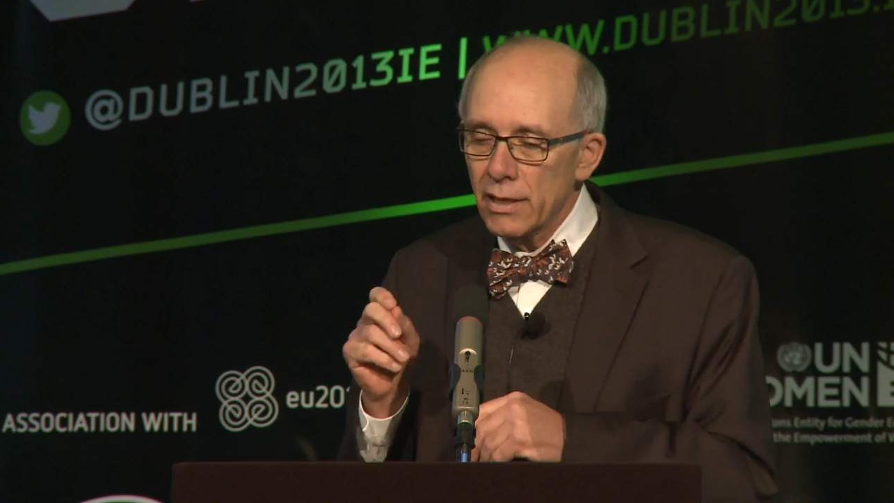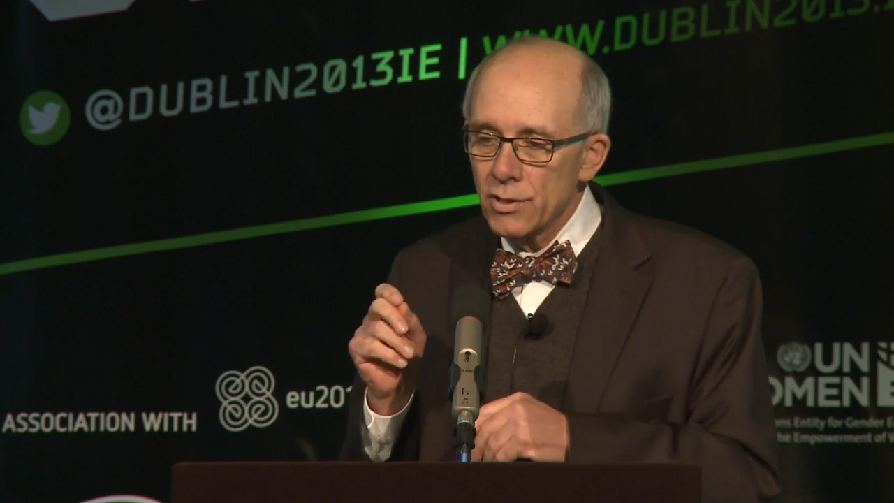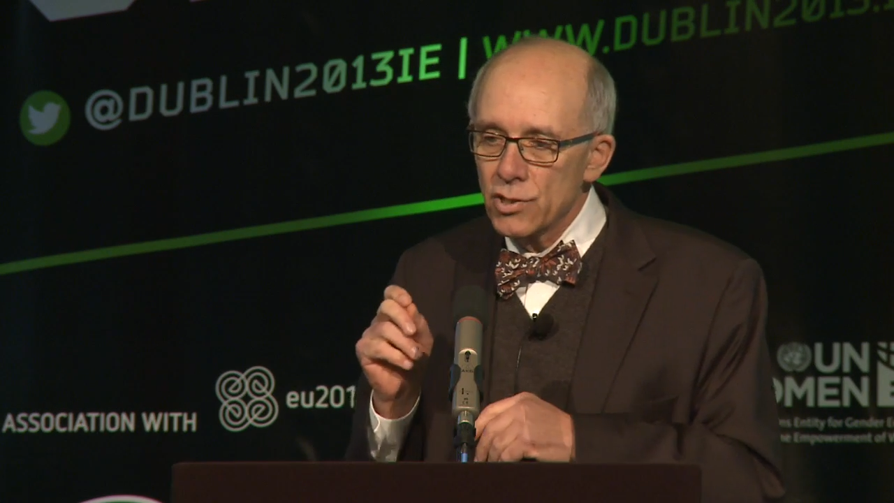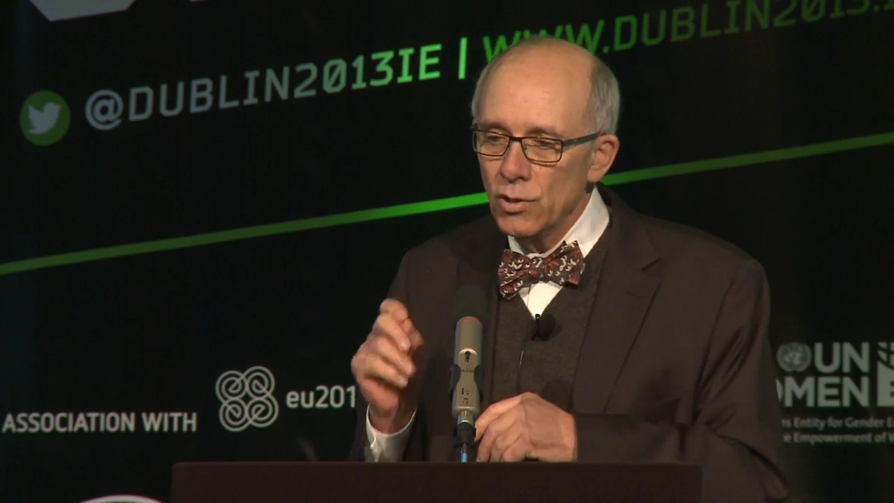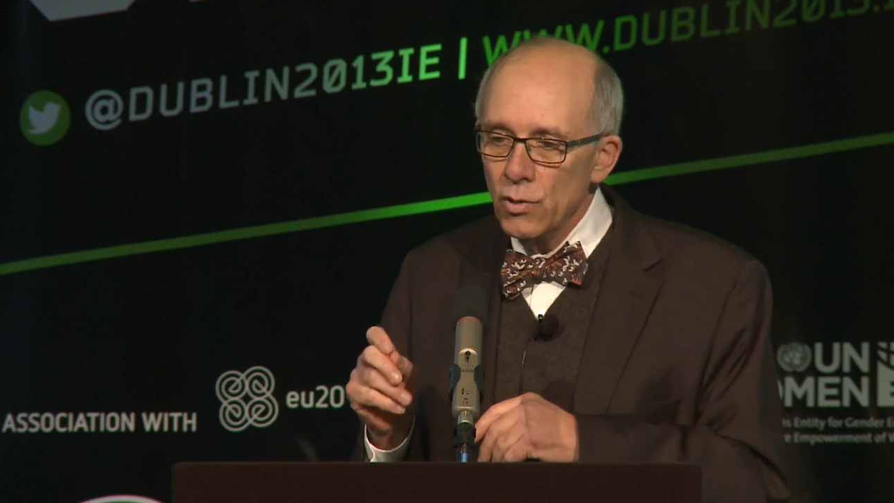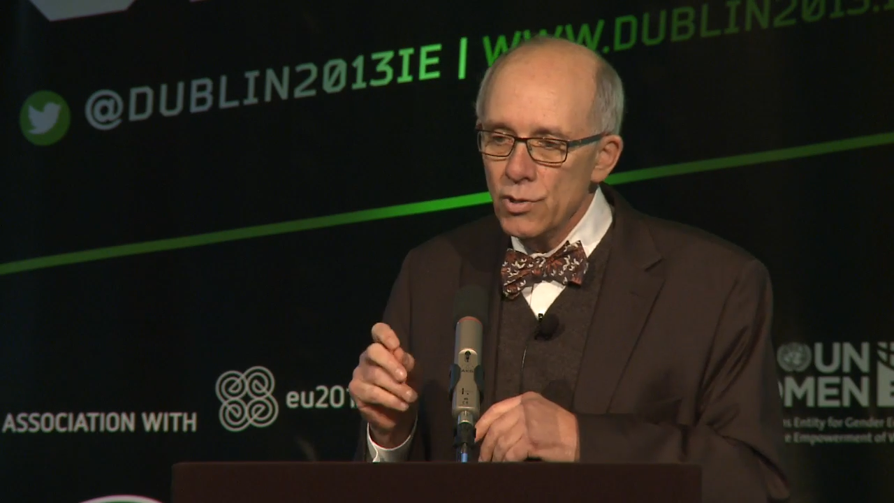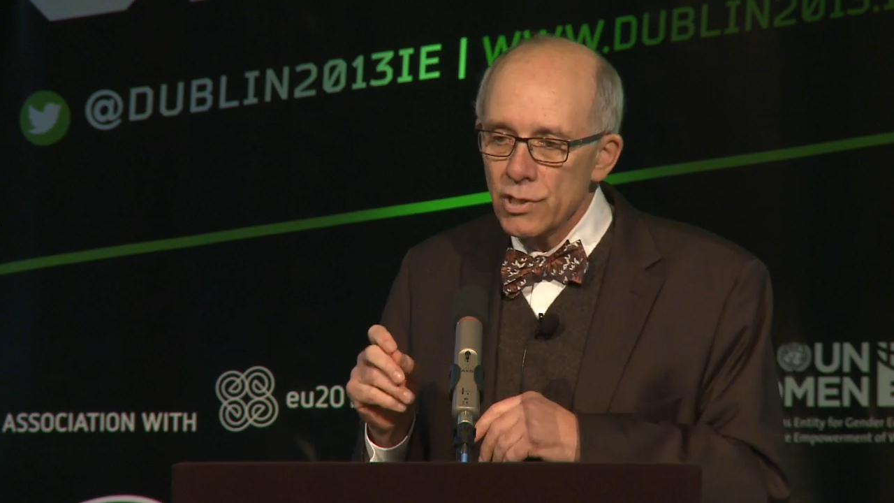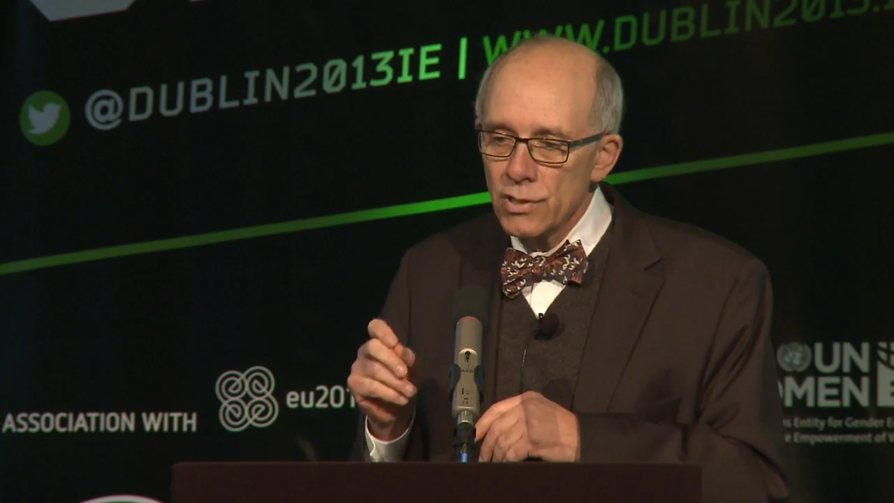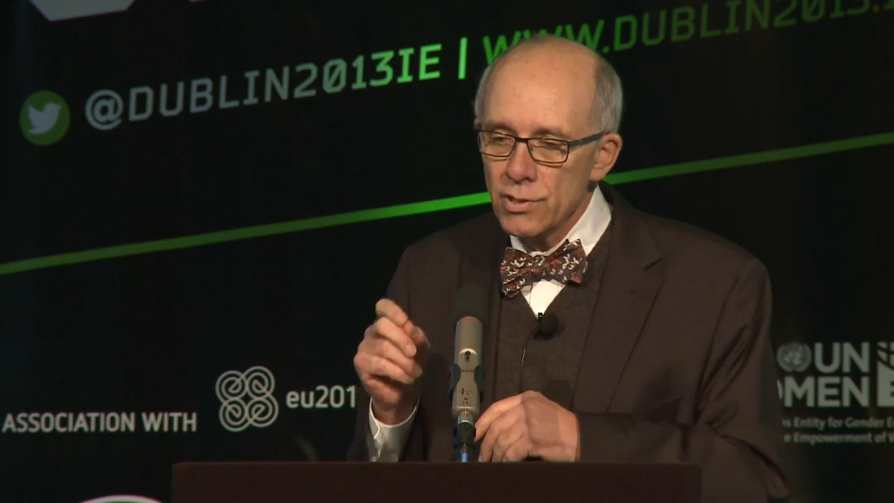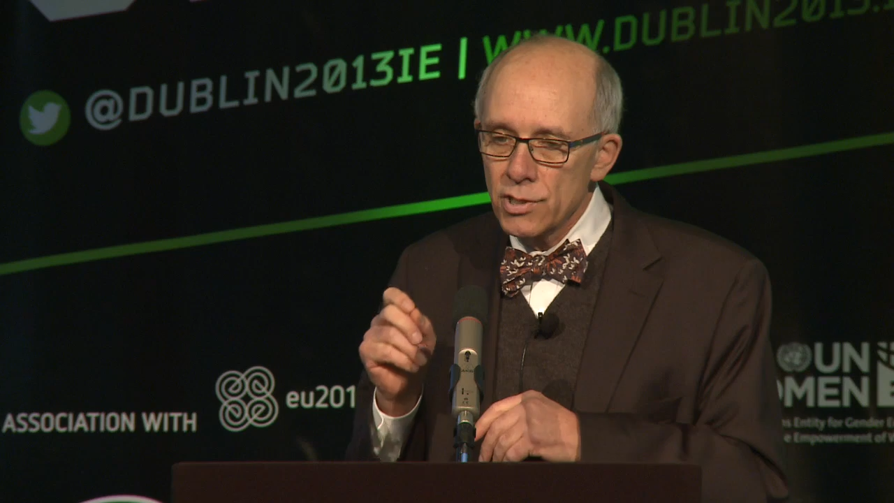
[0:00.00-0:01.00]

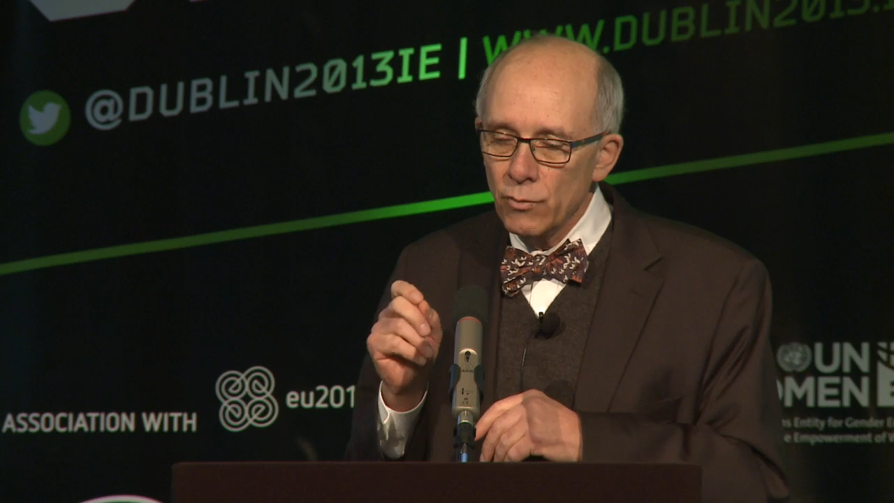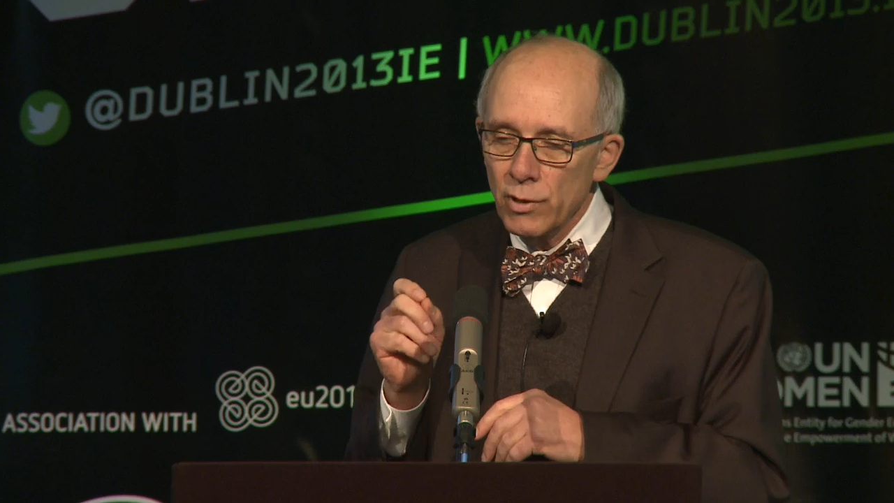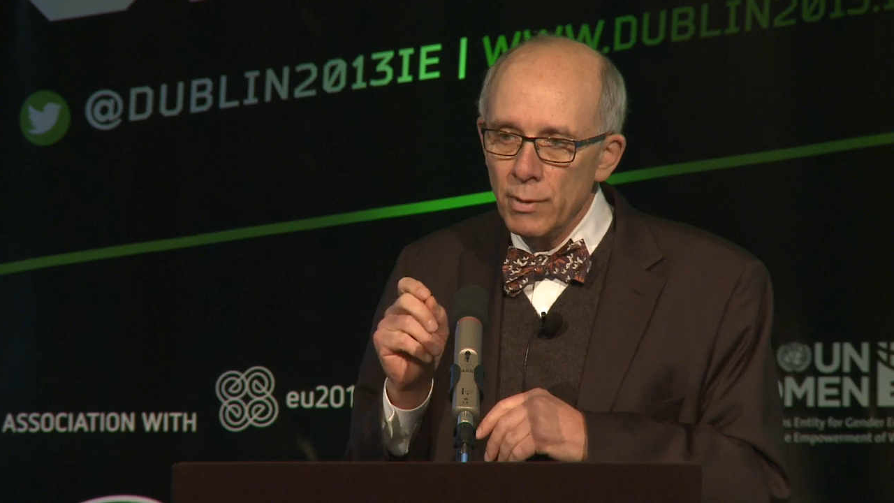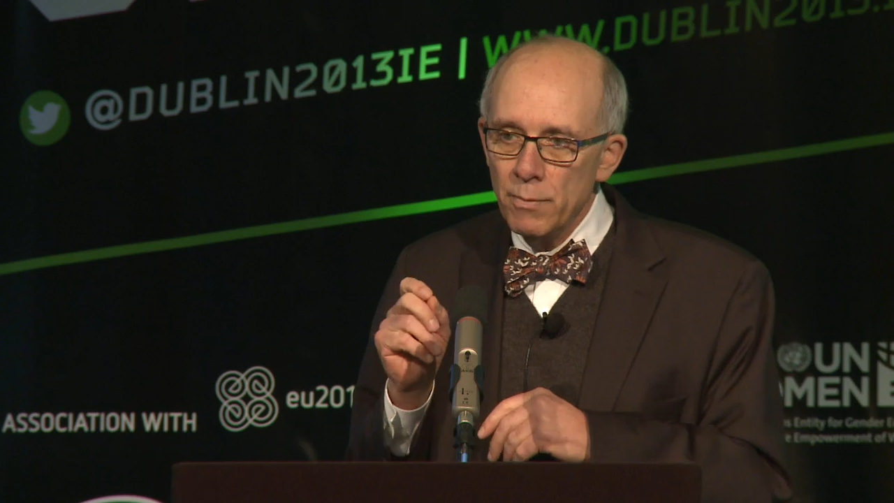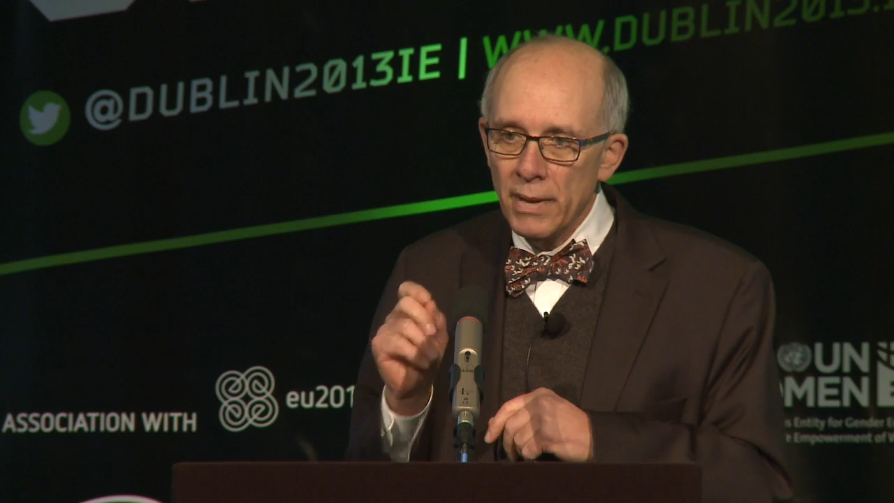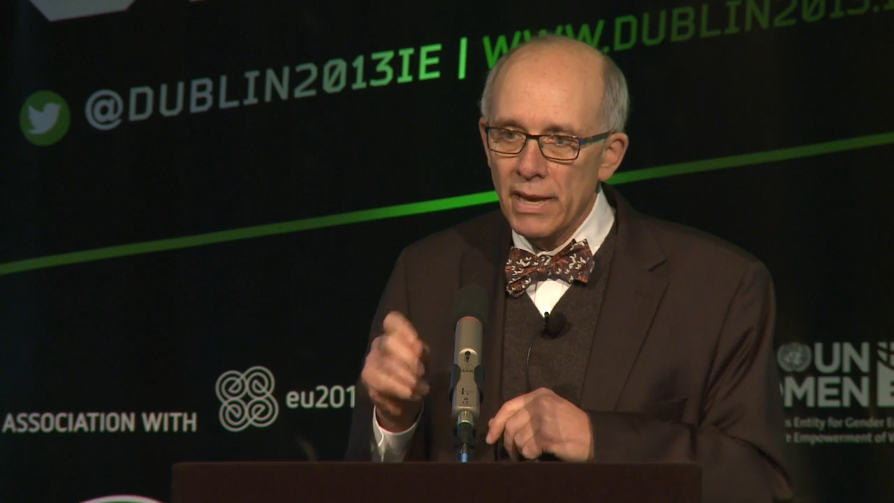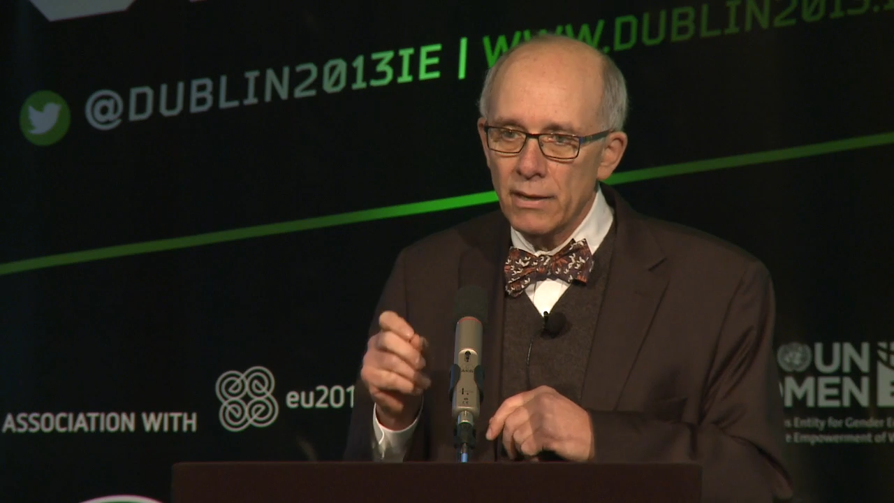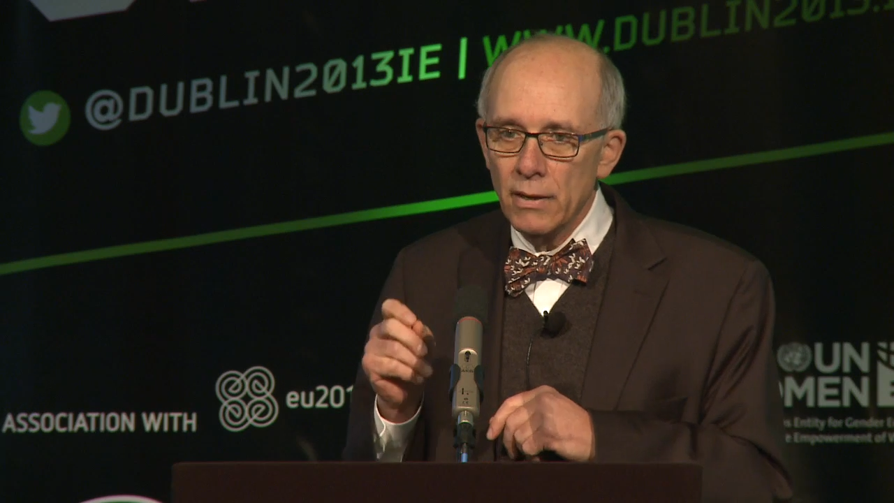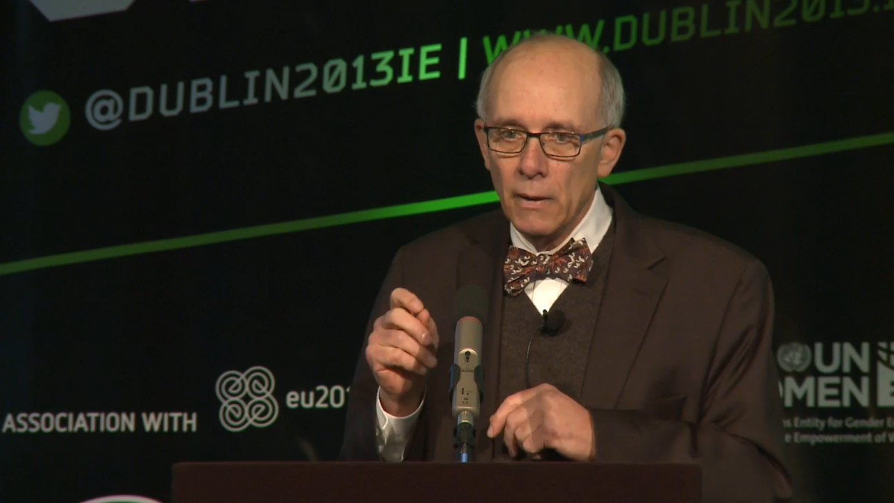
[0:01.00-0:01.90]
solutions that would be met